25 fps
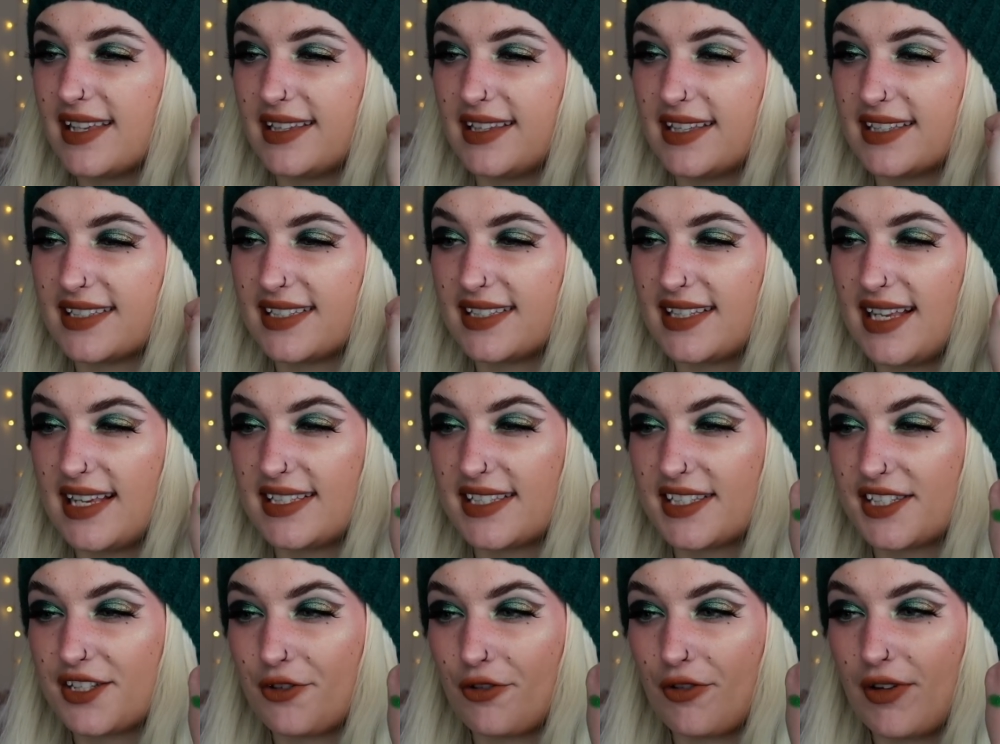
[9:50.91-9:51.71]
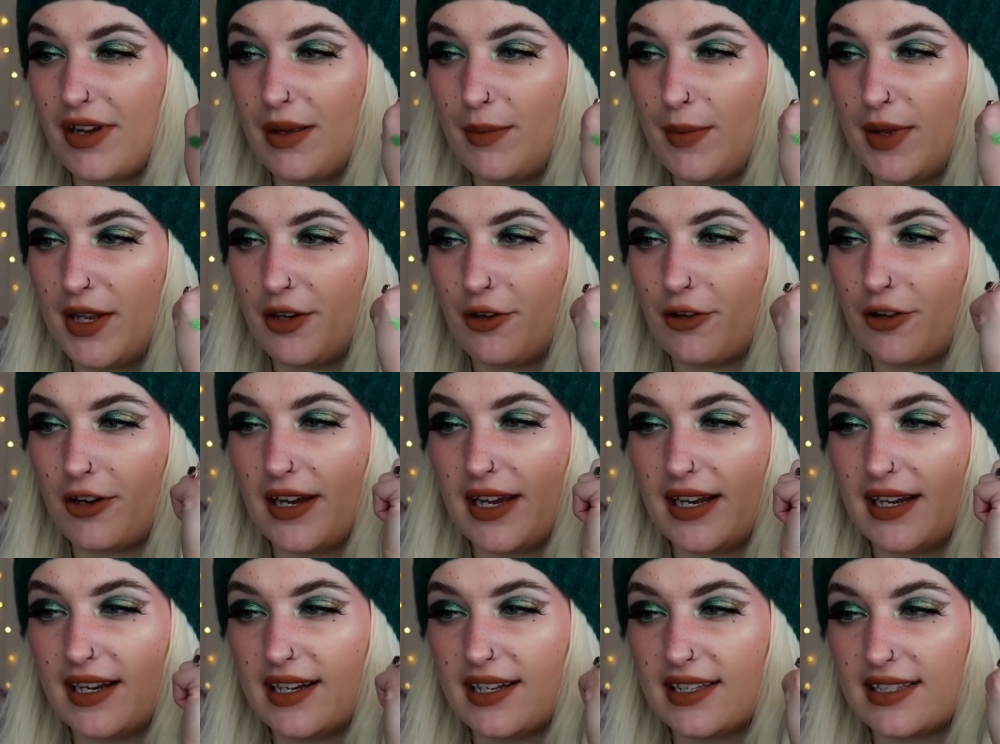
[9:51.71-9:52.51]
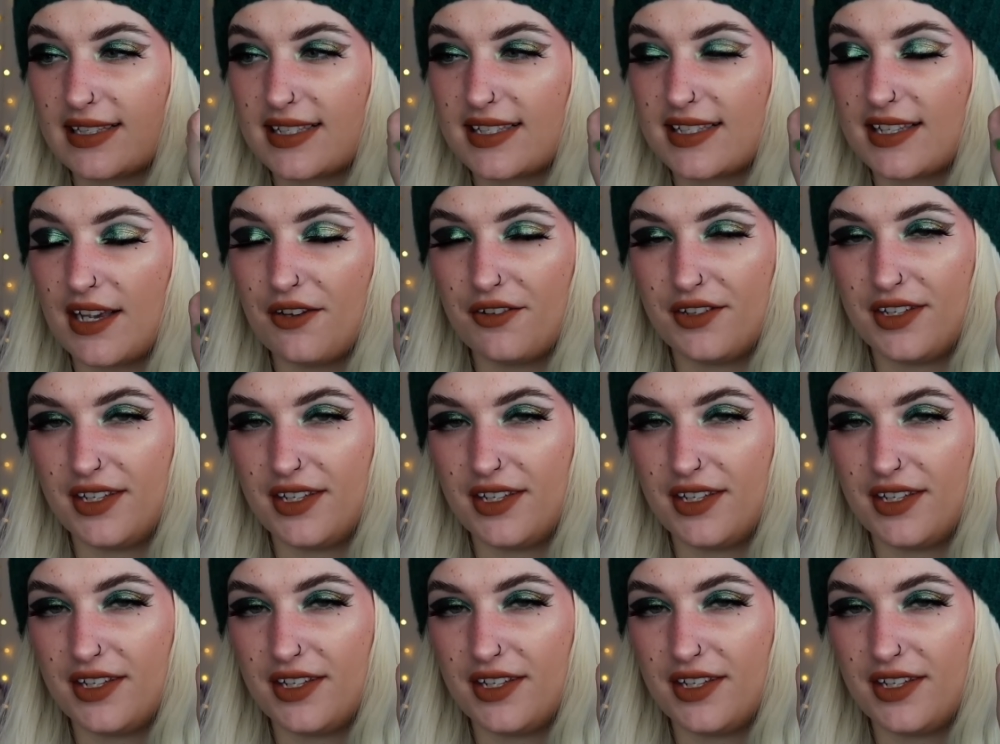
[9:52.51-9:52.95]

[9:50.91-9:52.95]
Like this is a screaming green. It is so